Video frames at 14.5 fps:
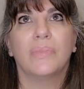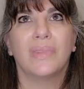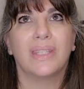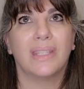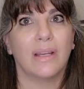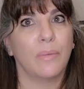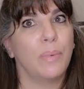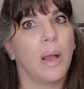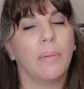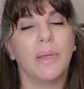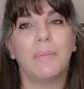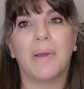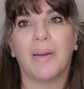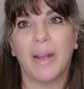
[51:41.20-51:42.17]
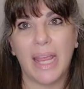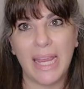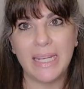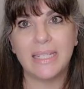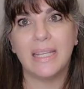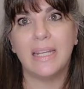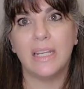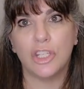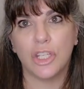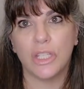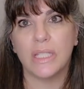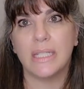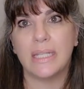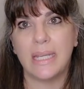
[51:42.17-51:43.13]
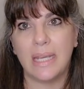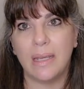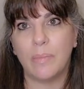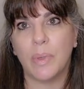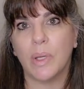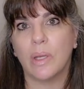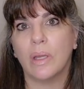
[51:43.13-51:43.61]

they're probably about 18 inches deep